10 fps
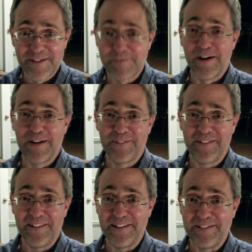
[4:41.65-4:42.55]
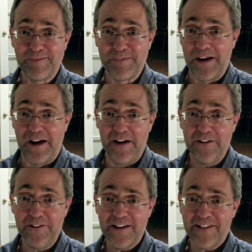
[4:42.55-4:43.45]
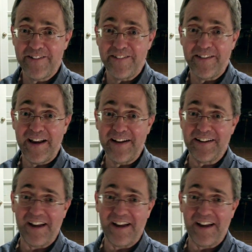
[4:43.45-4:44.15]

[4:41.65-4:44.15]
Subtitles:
Bob said, "I don't understand it.